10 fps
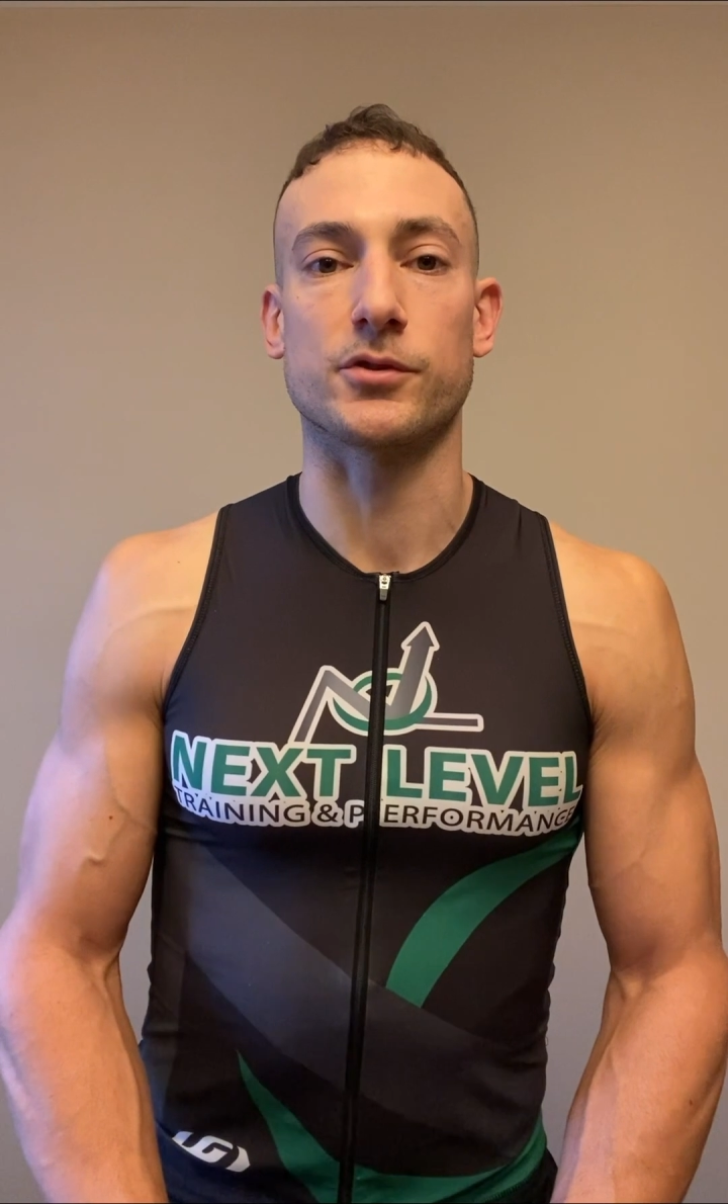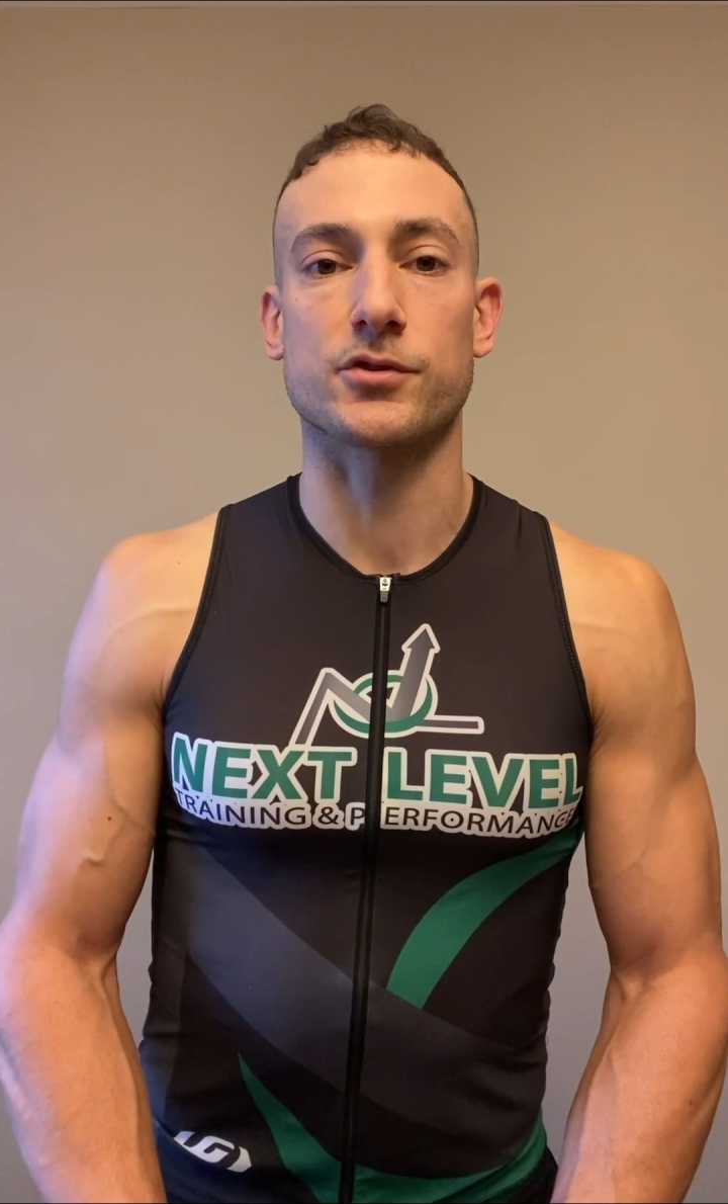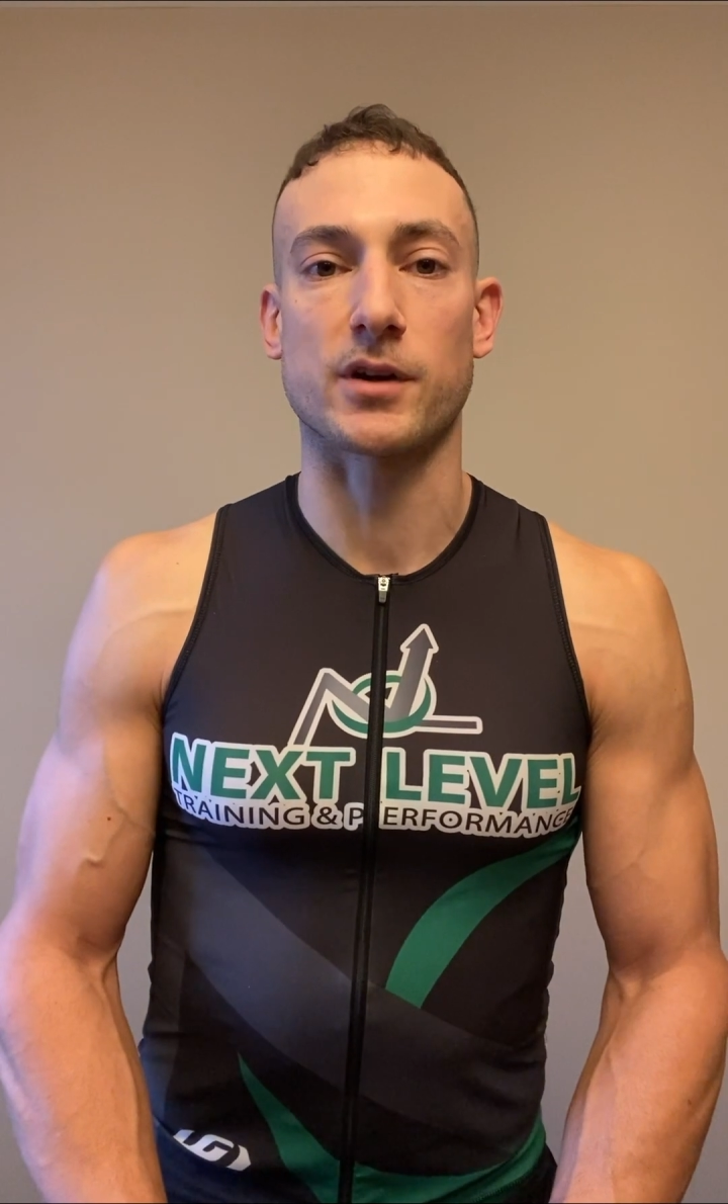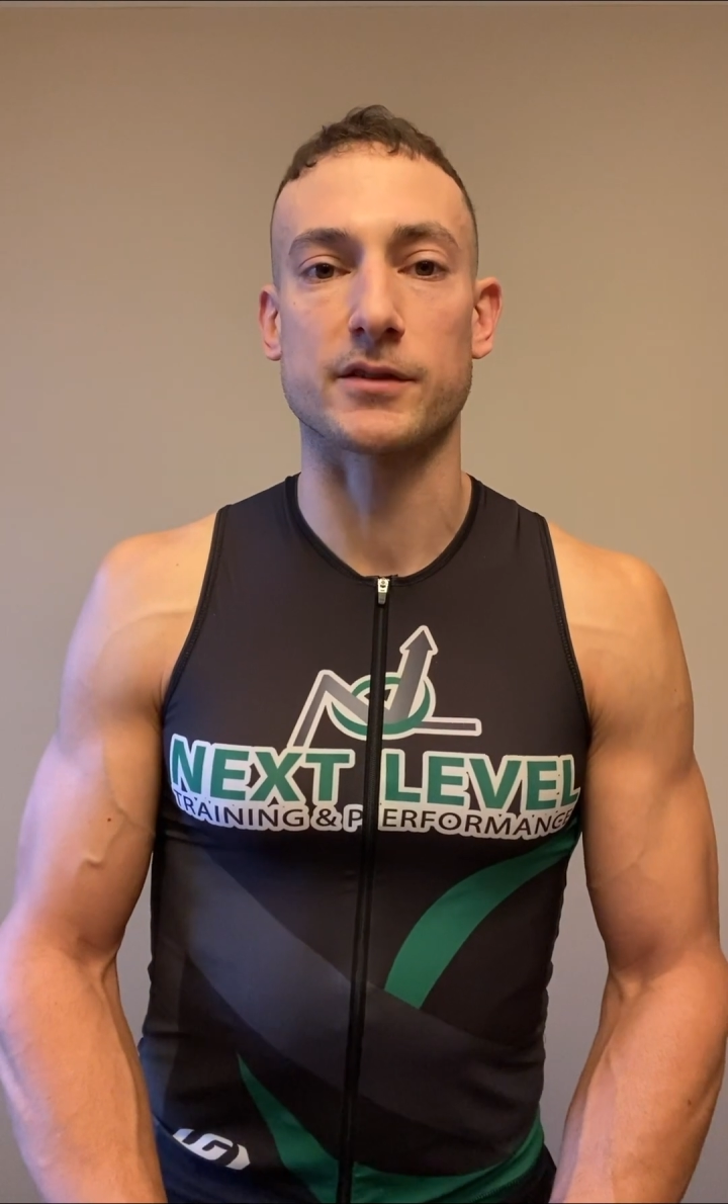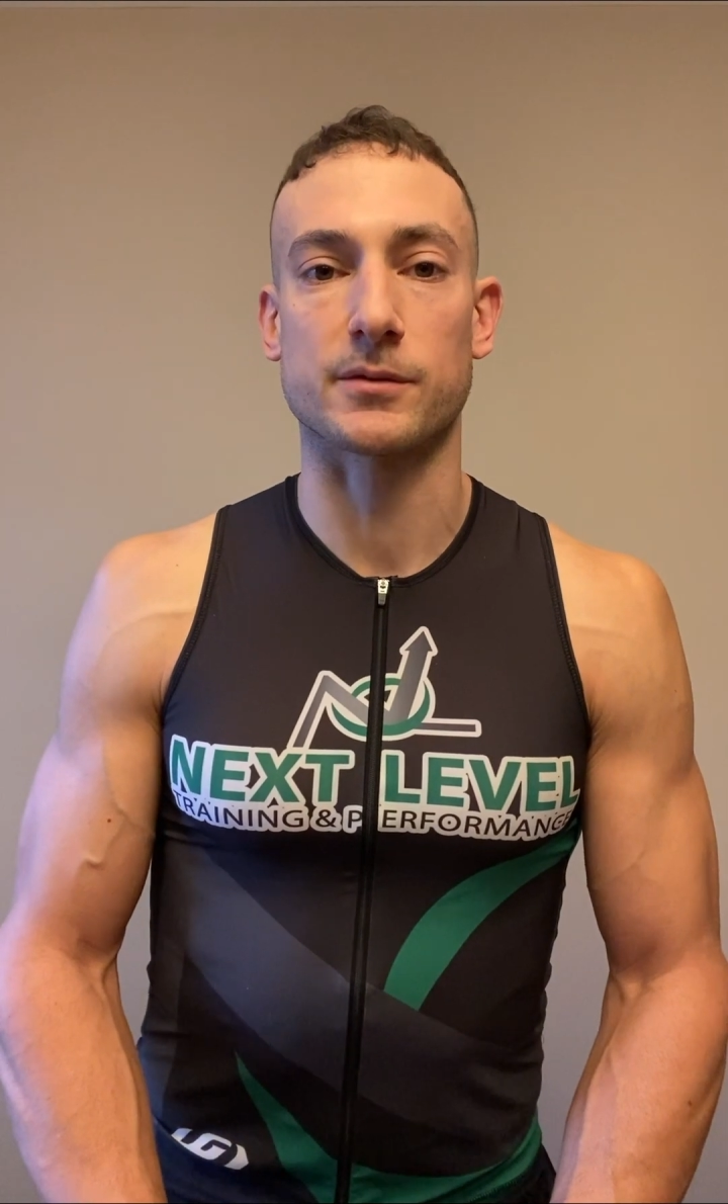
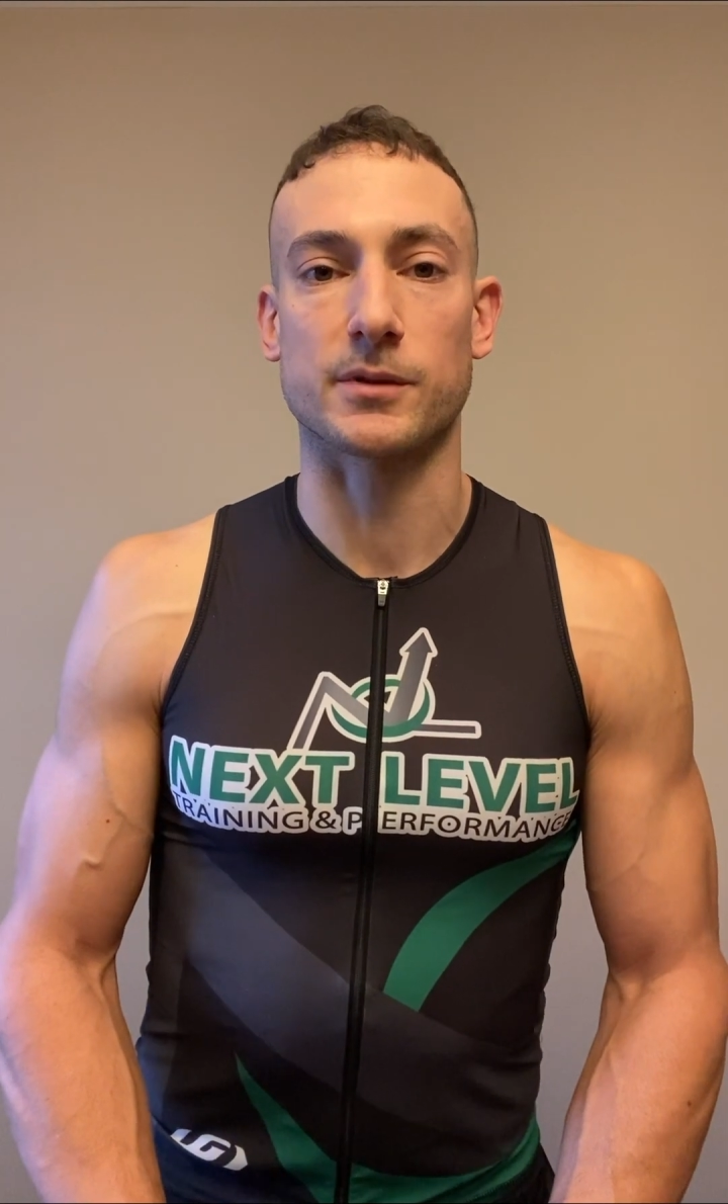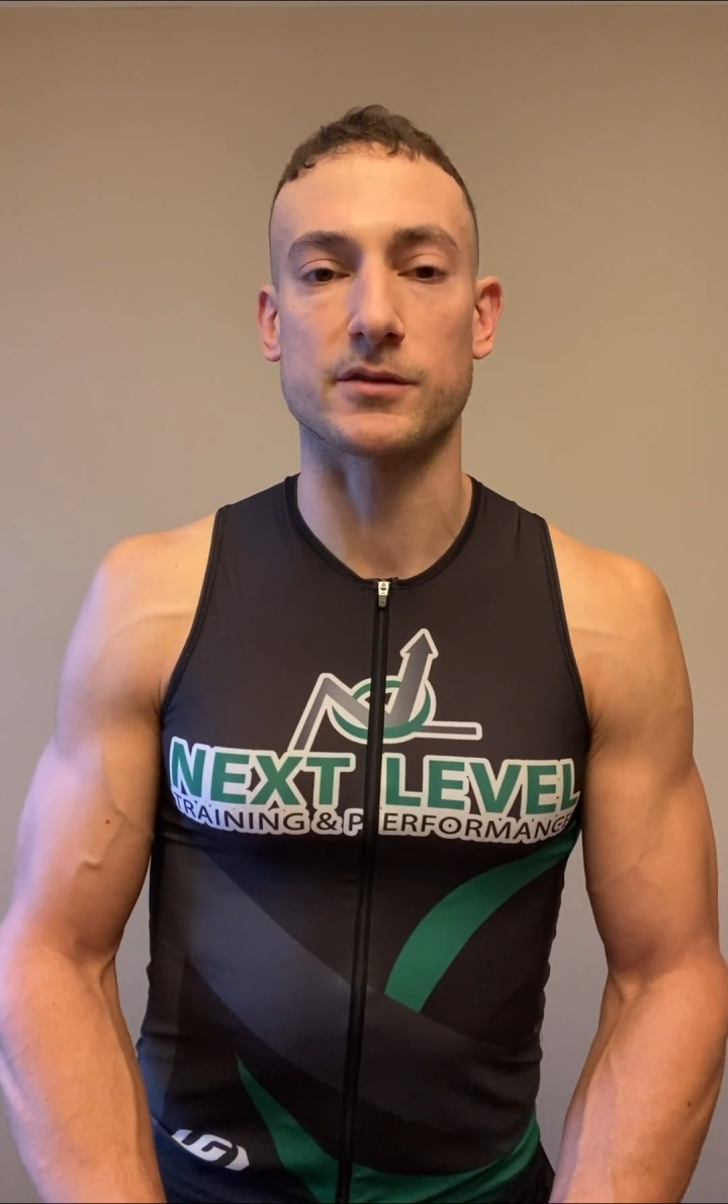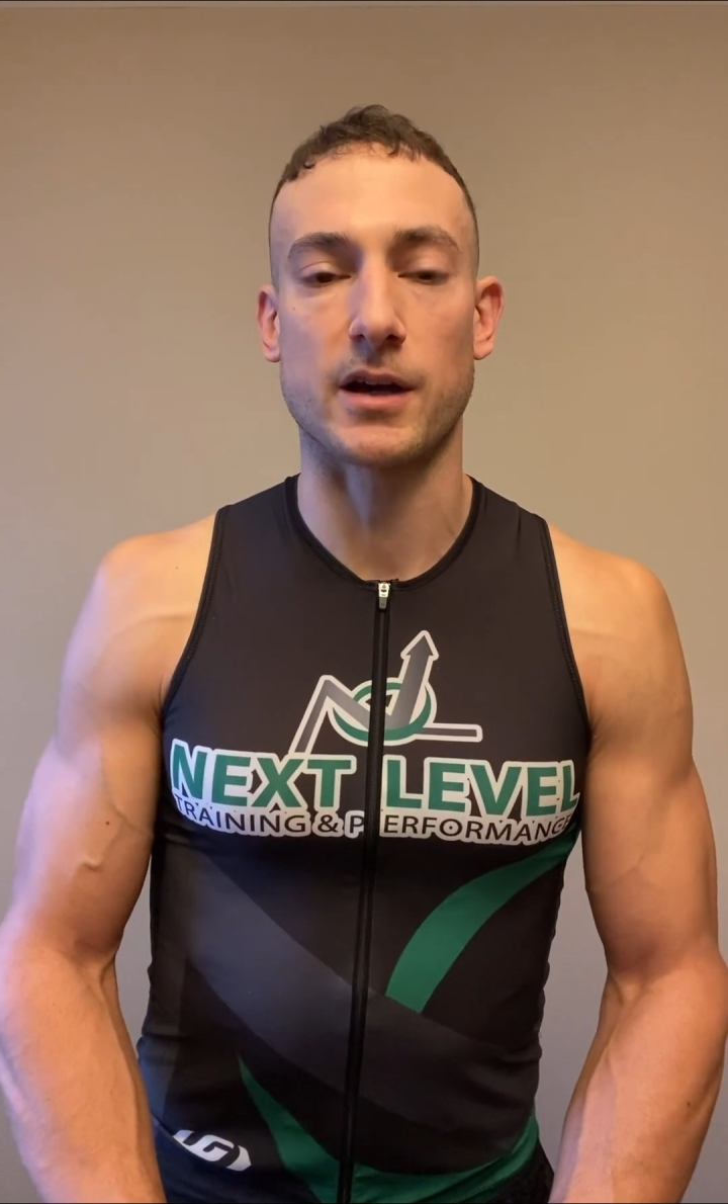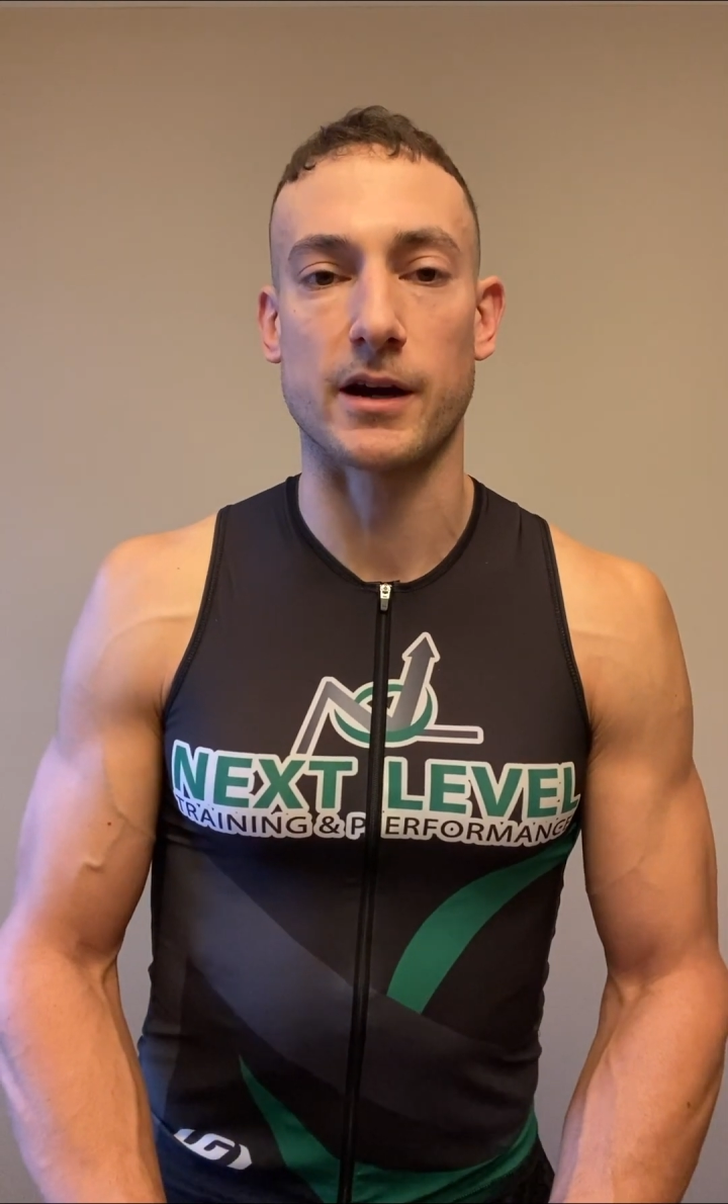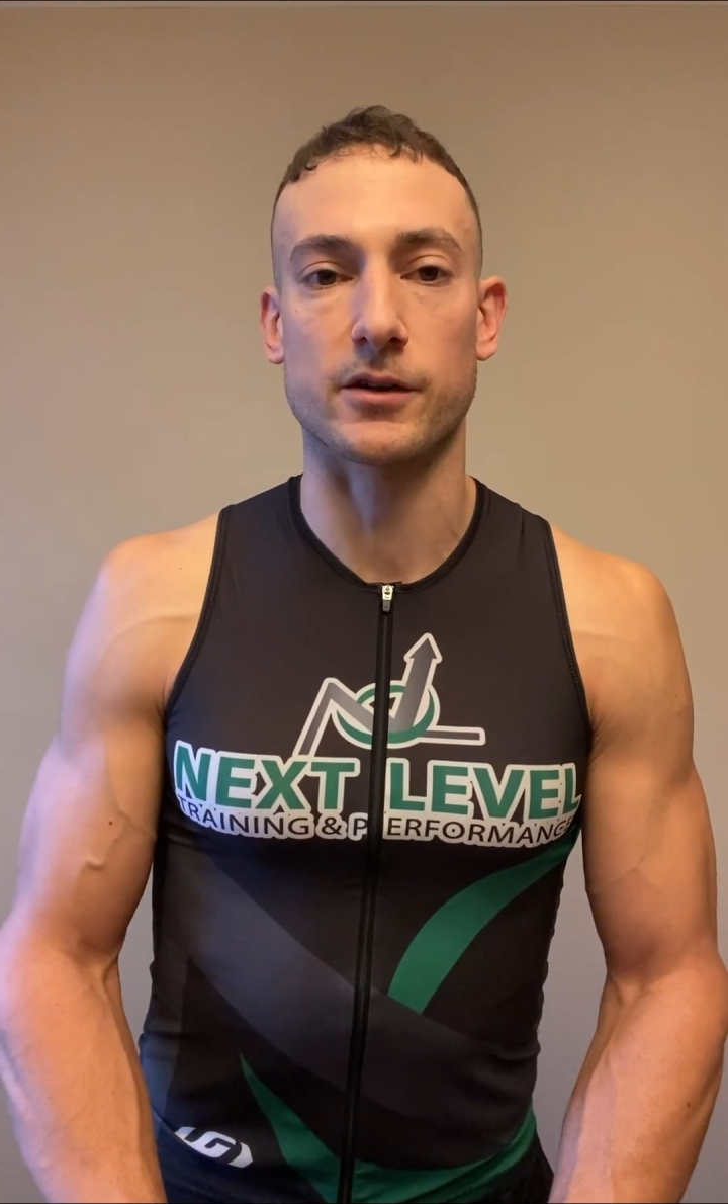try some of
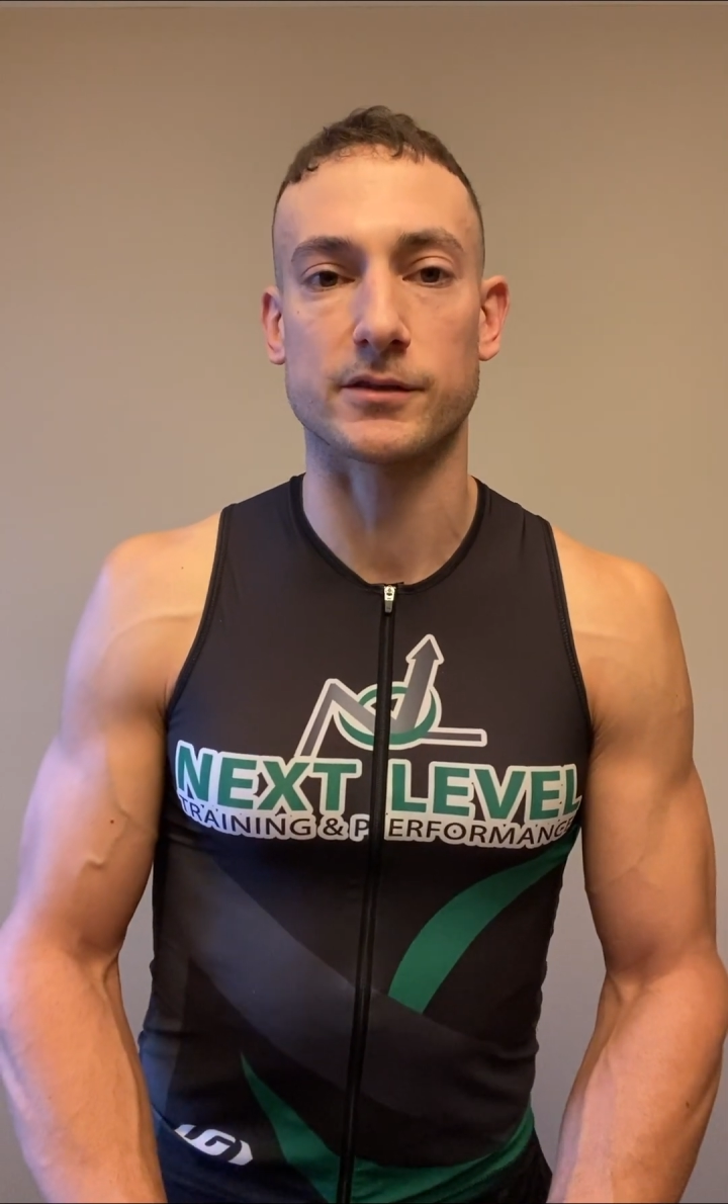these higher